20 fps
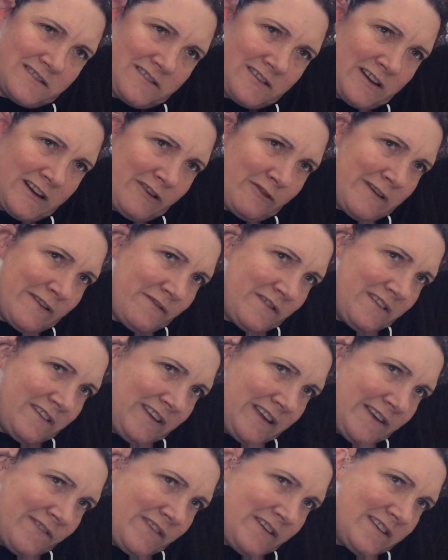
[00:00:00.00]
like you're having,
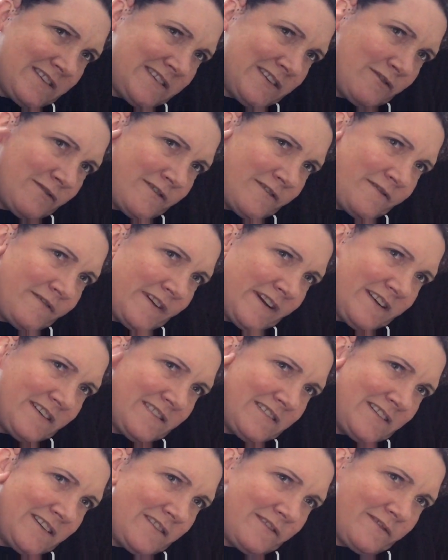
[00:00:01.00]
giving yourself a
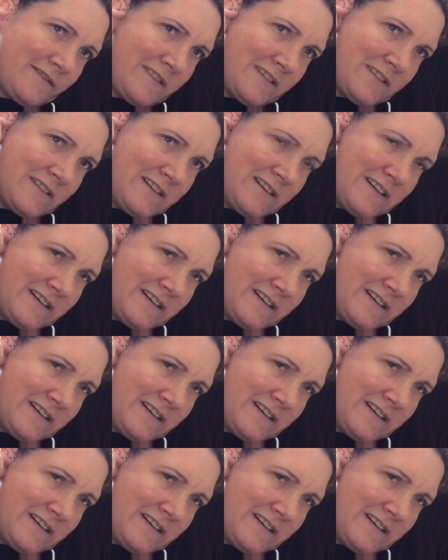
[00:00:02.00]
facelift.